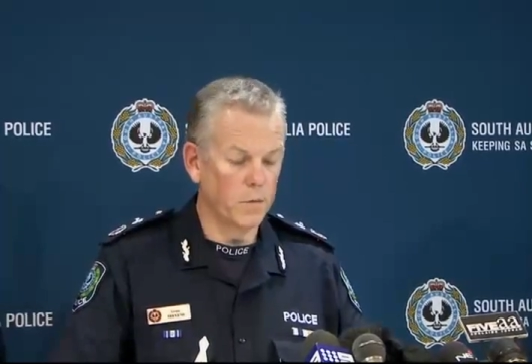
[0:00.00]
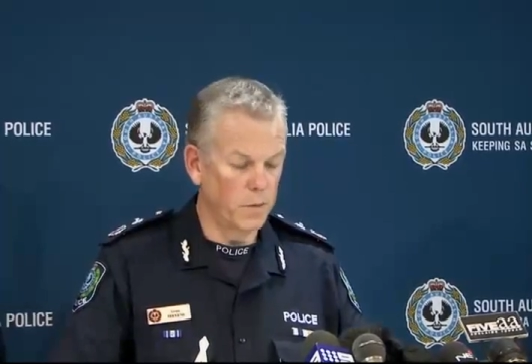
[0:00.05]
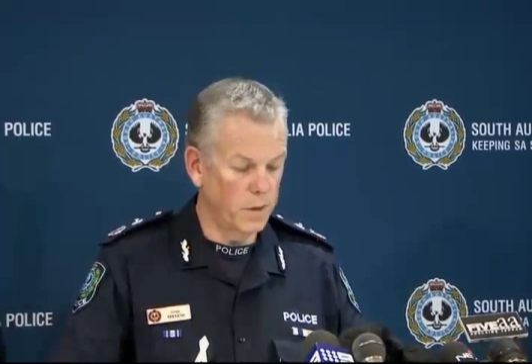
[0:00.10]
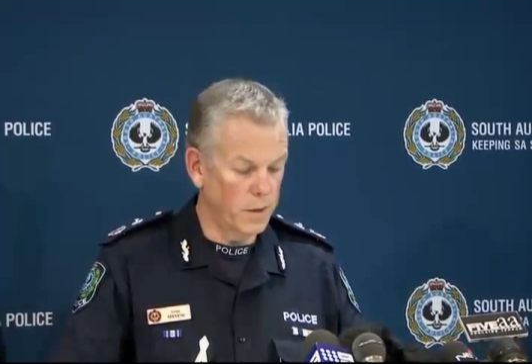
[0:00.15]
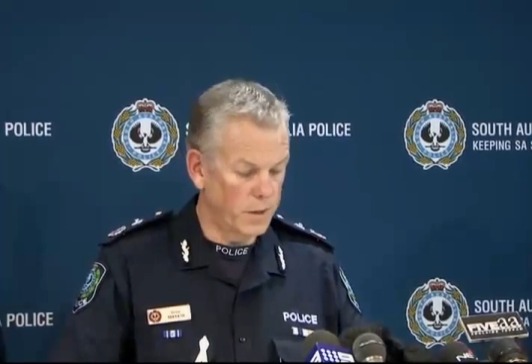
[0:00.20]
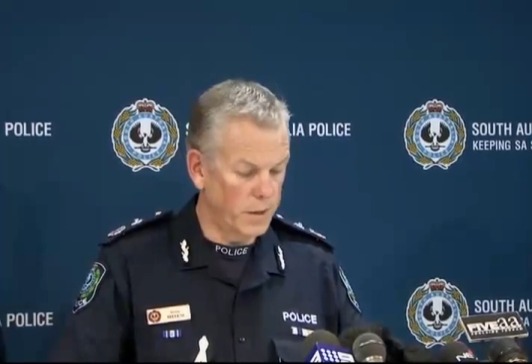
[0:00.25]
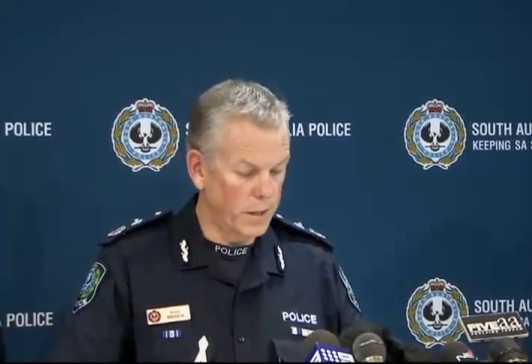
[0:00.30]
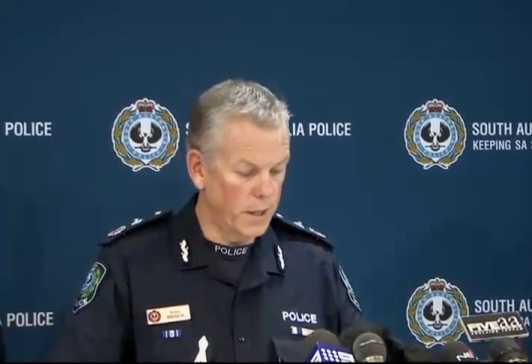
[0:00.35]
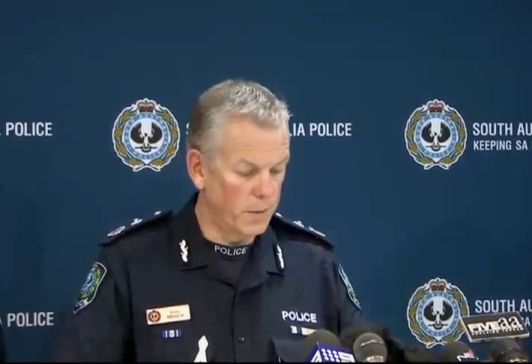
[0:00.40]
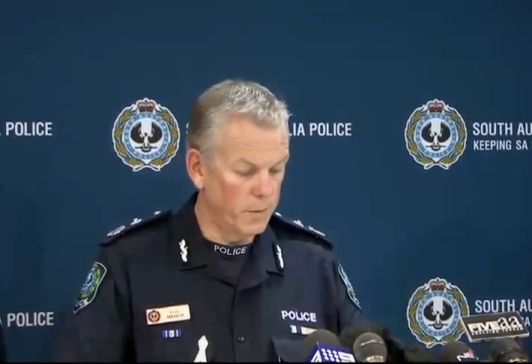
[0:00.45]

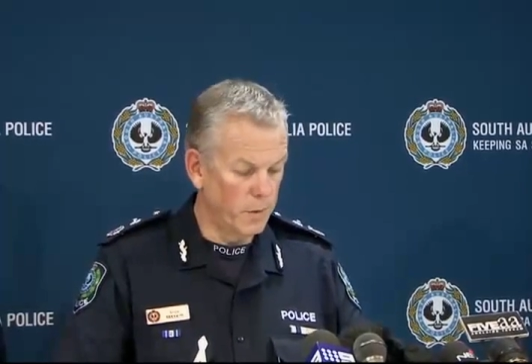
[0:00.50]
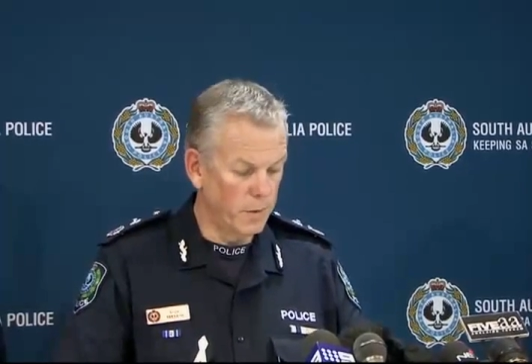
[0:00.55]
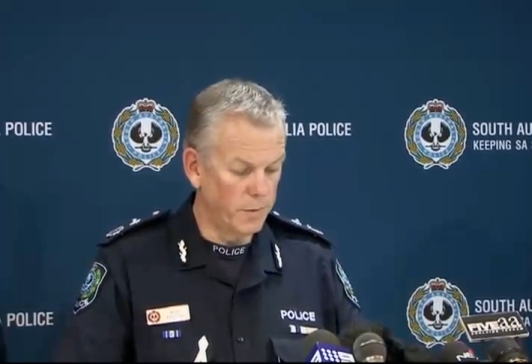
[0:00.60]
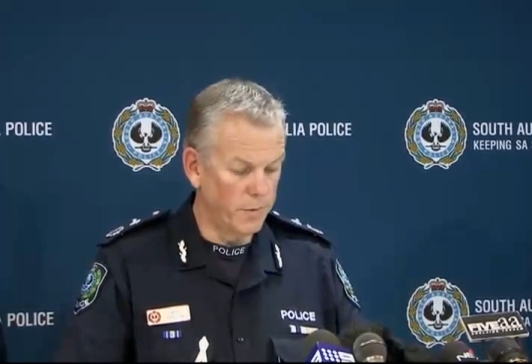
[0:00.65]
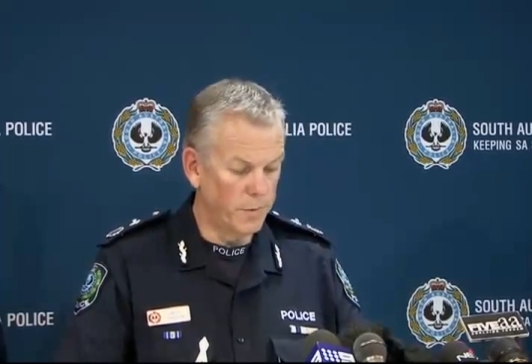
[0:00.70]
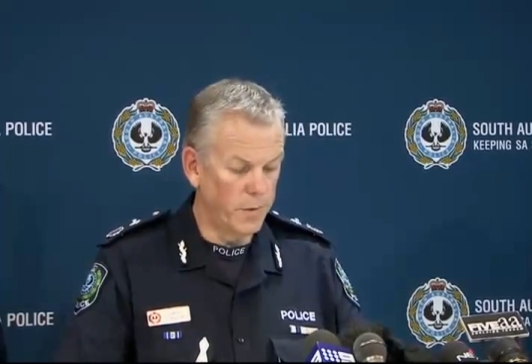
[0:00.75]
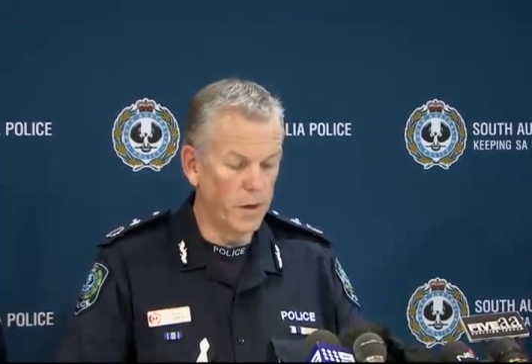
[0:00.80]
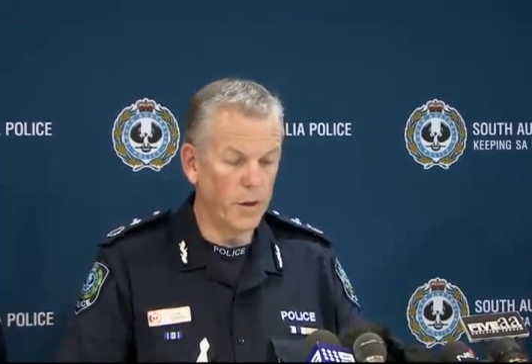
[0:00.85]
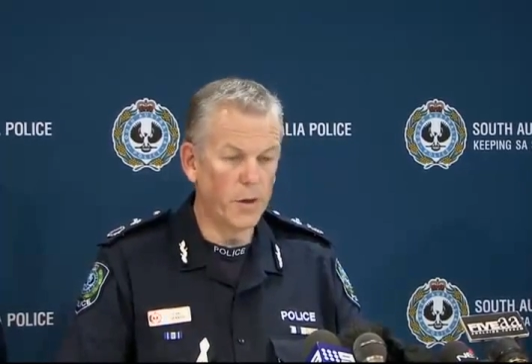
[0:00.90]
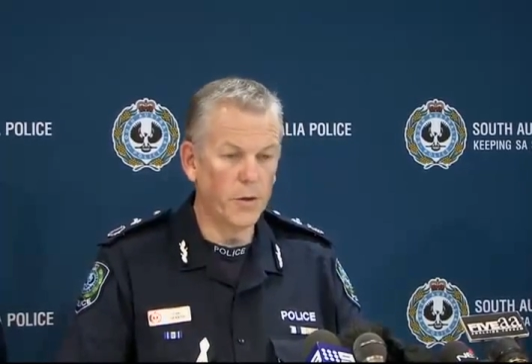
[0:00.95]
with a team
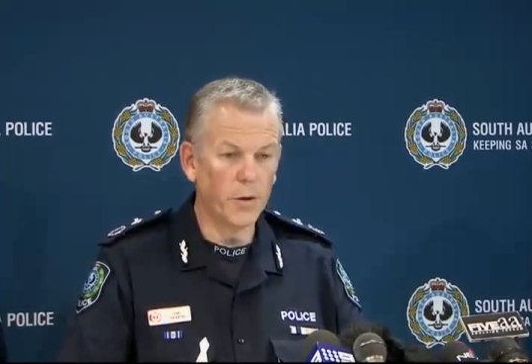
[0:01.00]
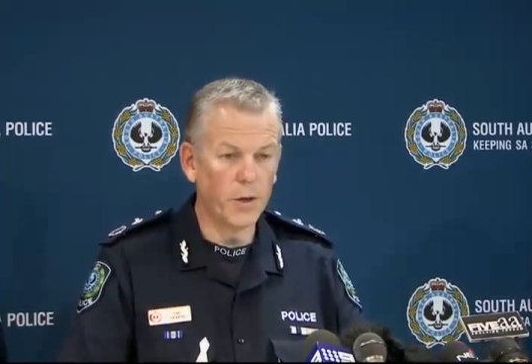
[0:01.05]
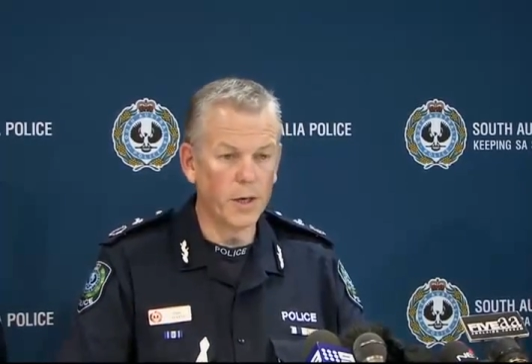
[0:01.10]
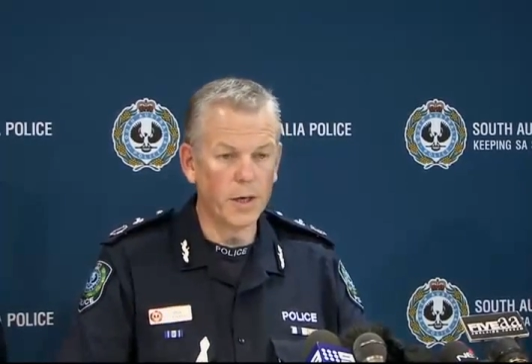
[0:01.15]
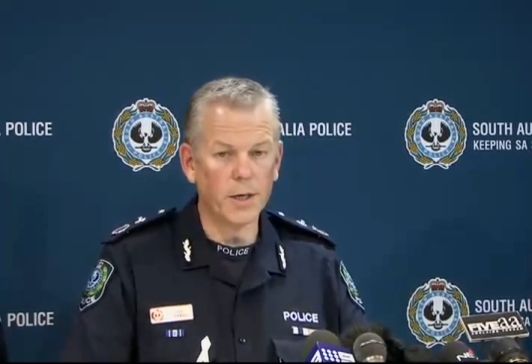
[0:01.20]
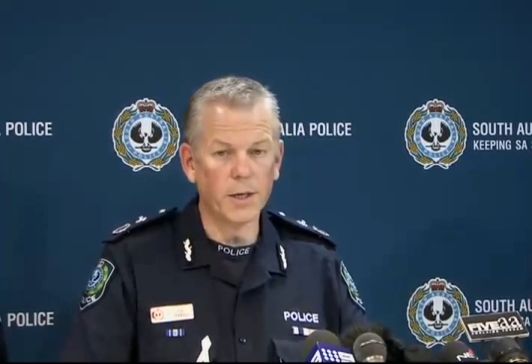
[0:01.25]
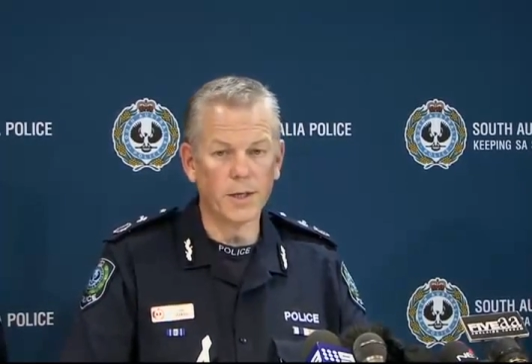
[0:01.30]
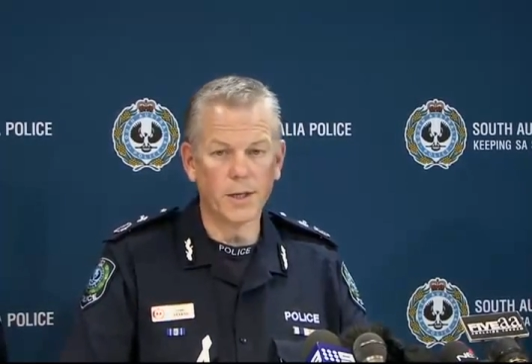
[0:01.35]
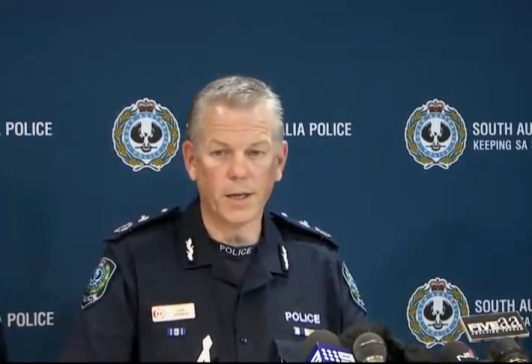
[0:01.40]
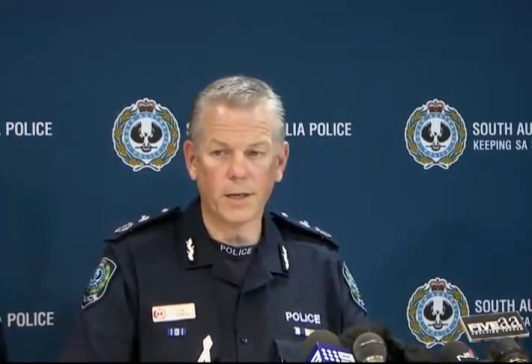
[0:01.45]
of uh,
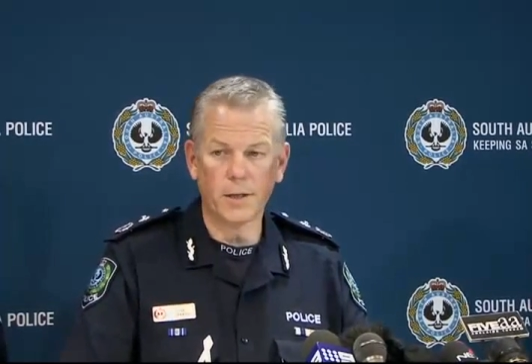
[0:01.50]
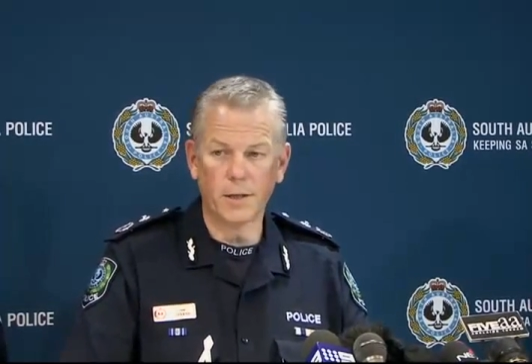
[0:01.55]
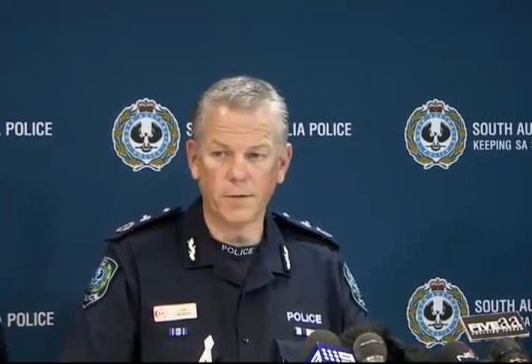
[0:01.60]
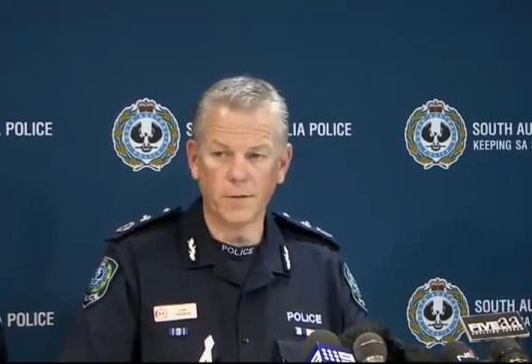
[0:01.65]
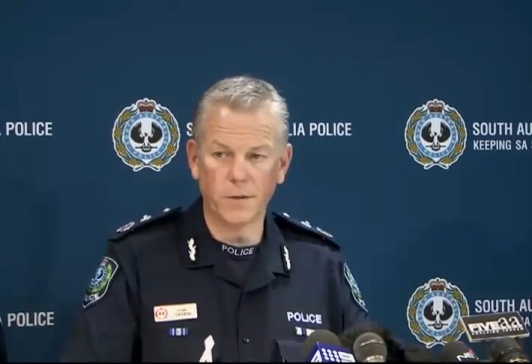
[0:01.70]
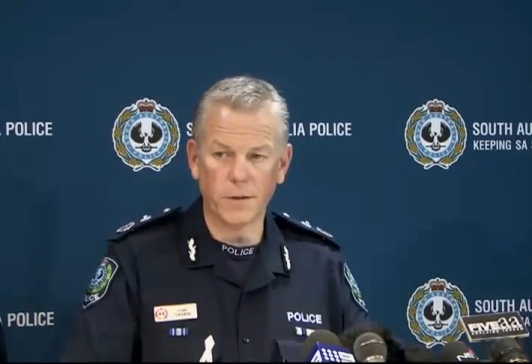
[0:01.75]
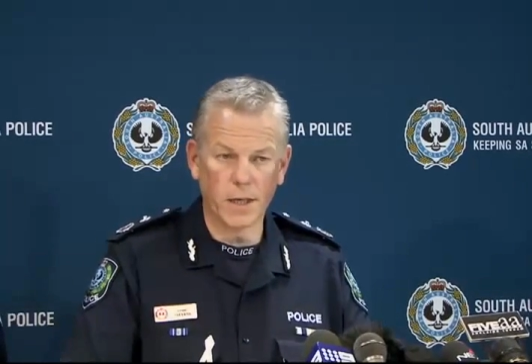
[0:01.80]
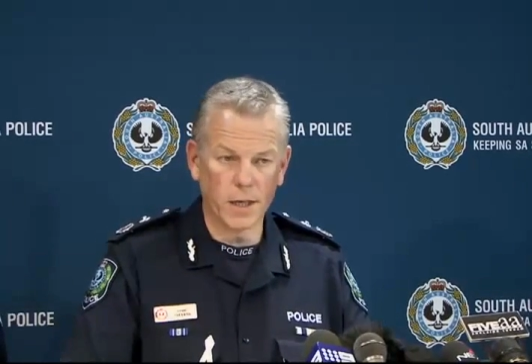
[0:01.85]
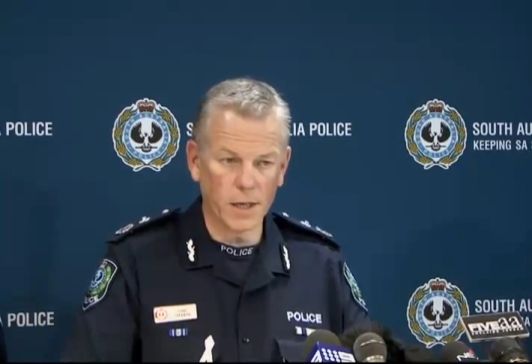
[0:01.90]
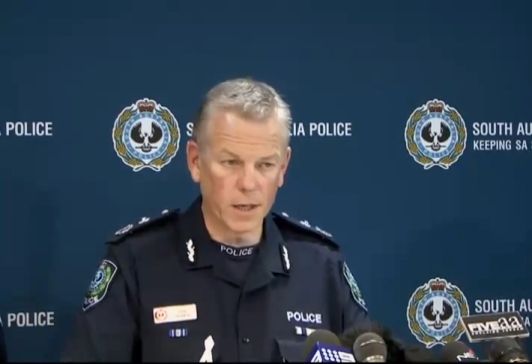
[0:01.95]
30
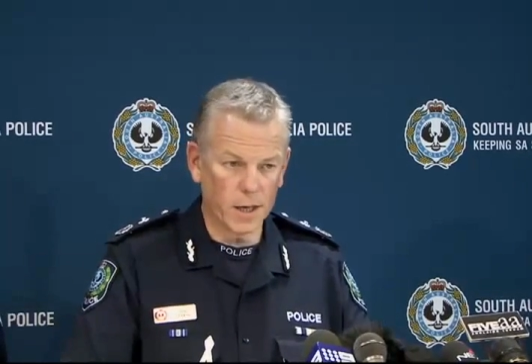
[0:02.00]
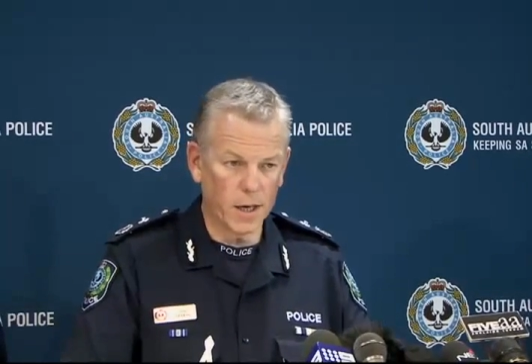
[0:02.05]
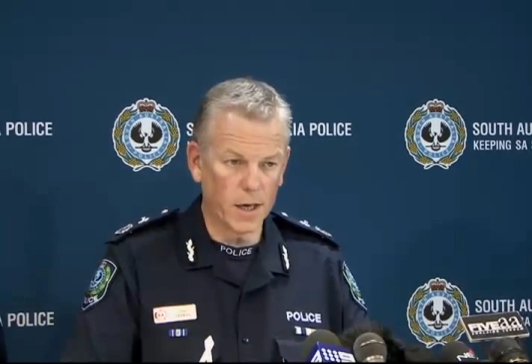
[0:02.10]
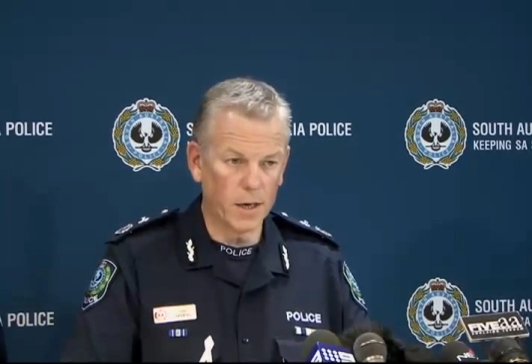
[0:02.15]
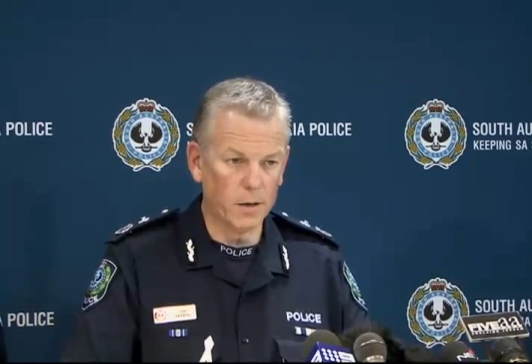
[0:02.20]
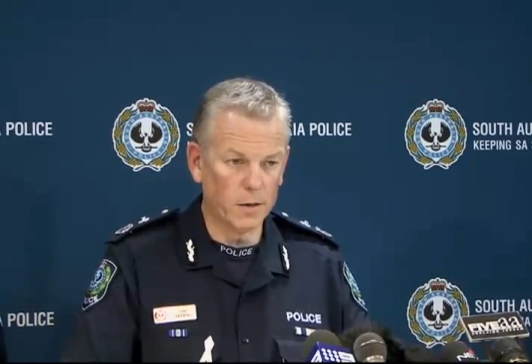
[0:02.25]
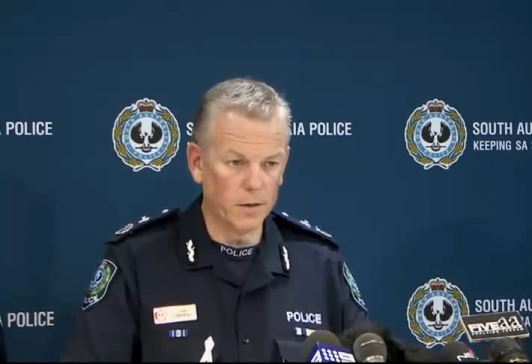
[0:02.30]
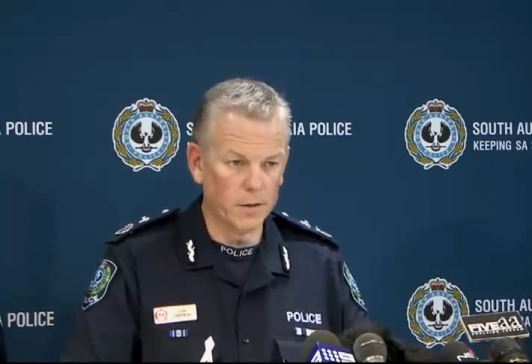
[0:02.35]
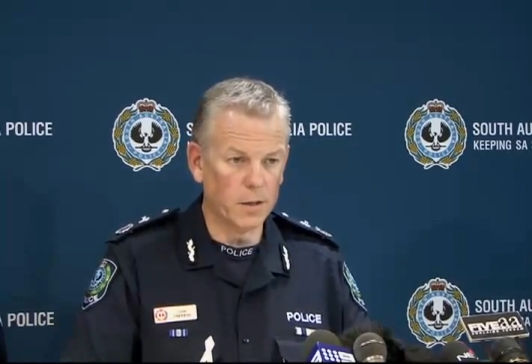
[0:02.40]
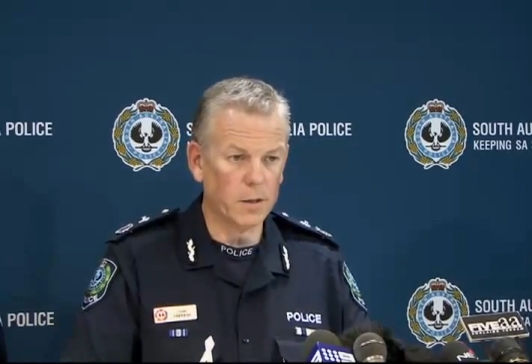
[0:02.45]
detectives
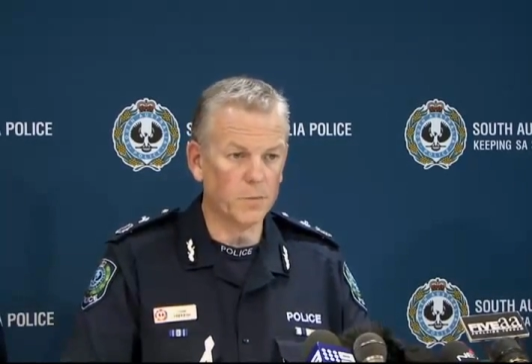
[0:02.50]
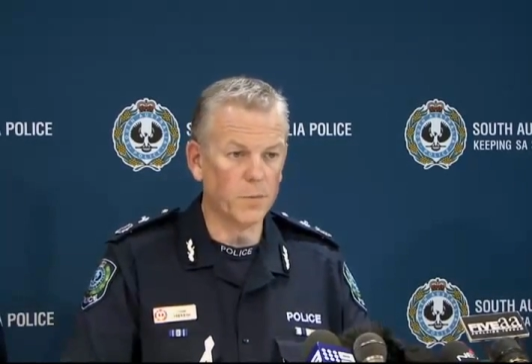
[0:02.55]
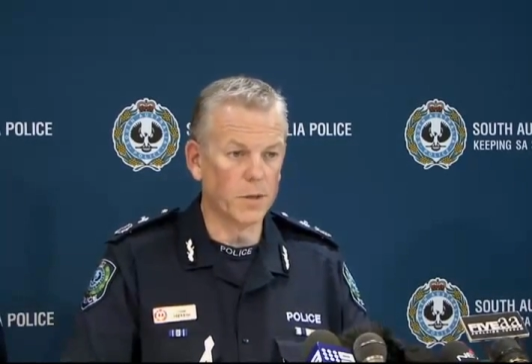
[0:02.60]
dedicated to this